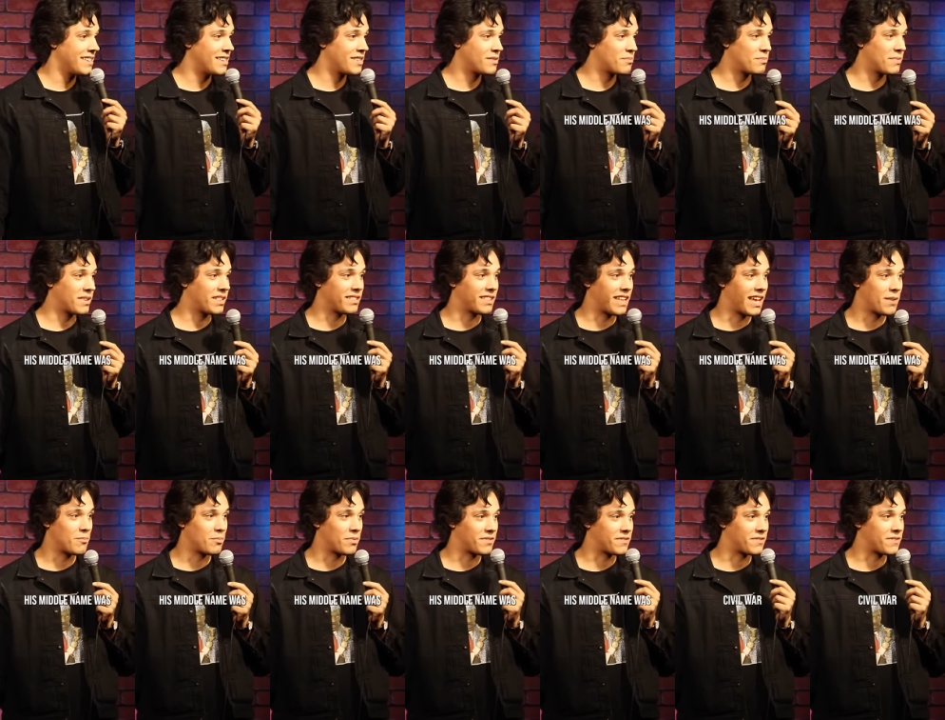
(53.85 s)
His middle
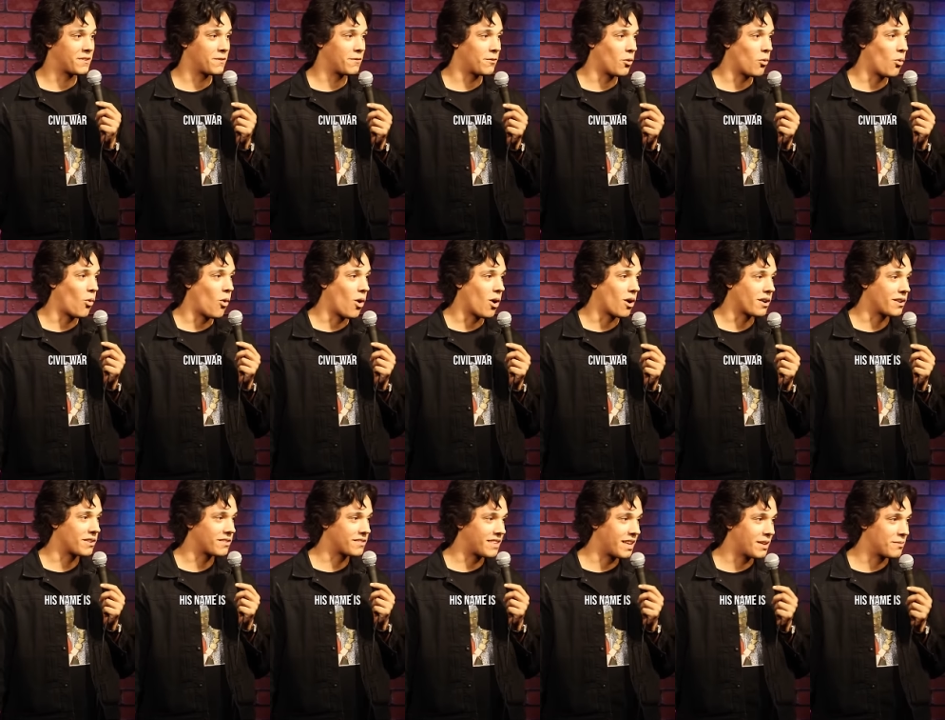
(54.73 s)
name is Civil
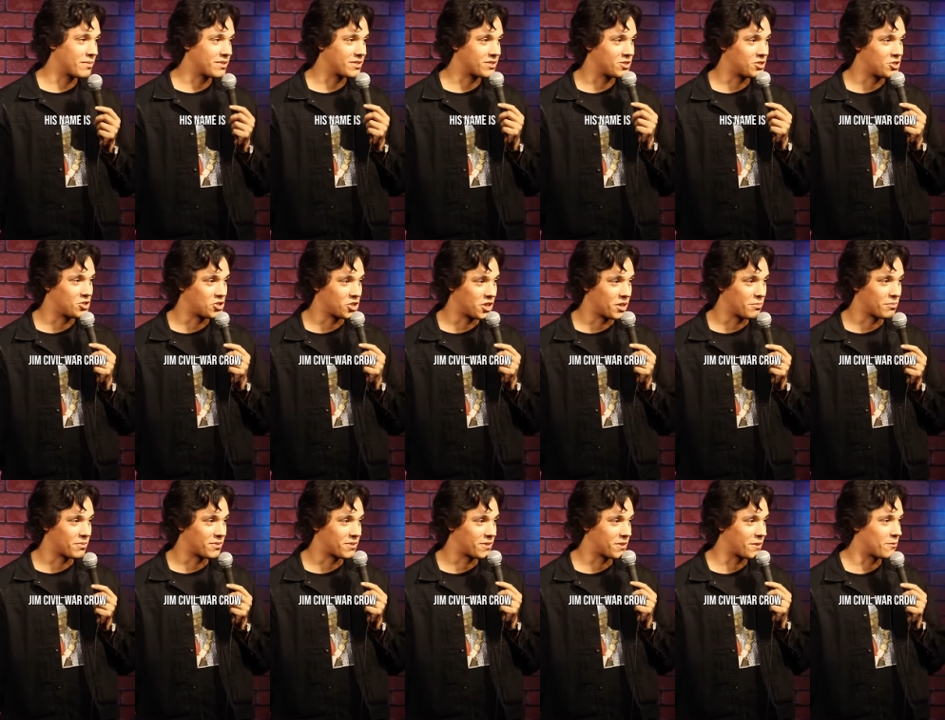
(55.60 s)
War. His name is
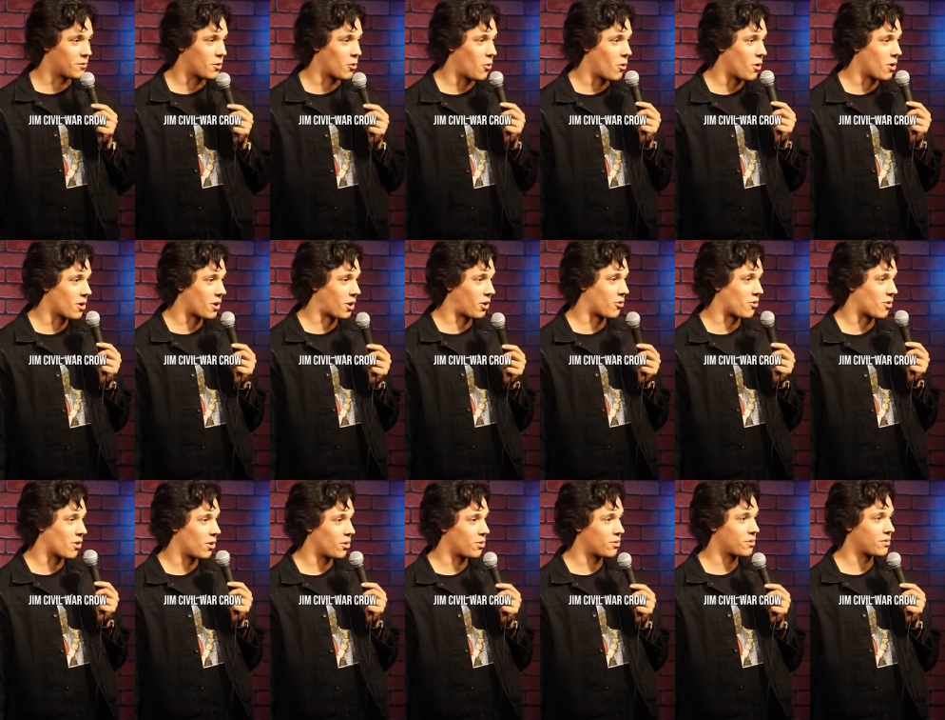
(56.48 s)
Jim Civil War
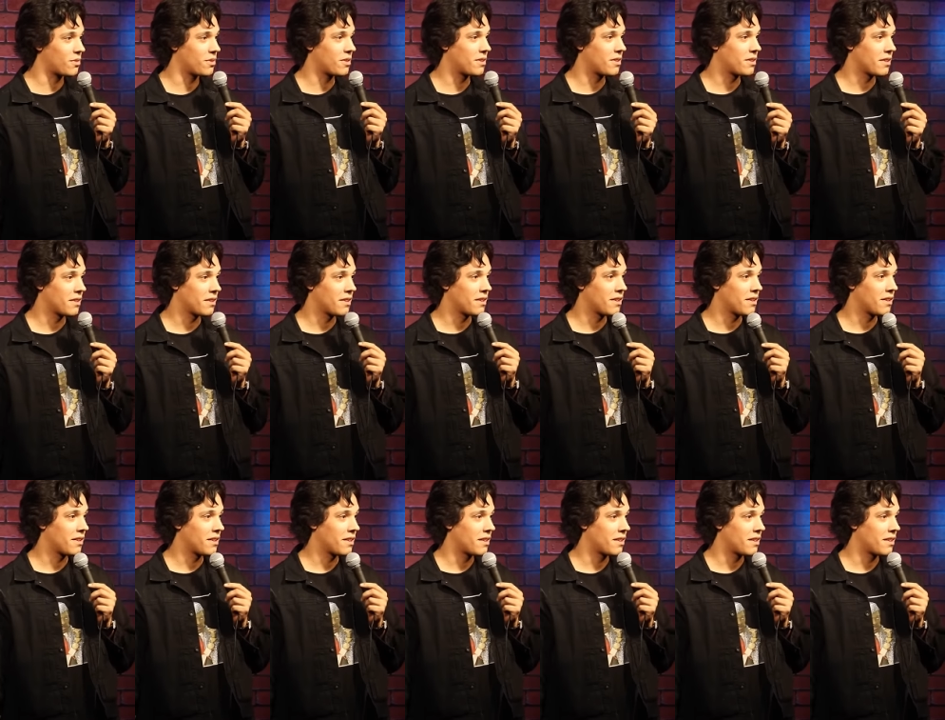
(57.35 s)
Crow.